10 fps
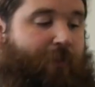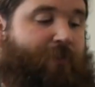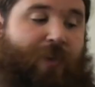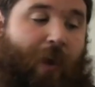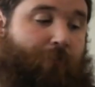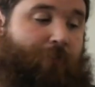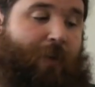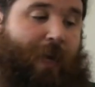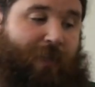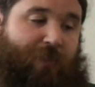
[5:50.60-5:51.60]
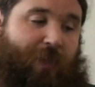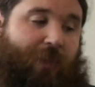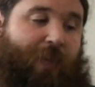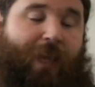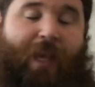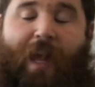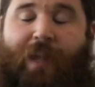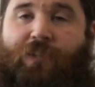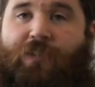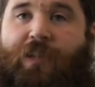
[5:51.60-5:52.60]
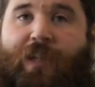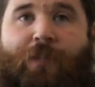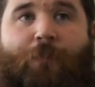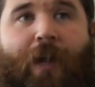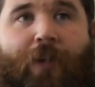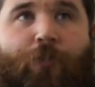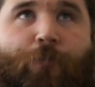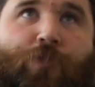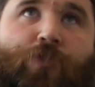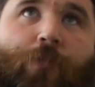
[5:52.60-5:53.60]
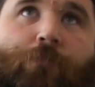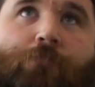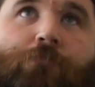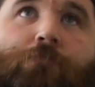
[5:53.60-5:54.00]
So, I'll start that again, just E minor up strum.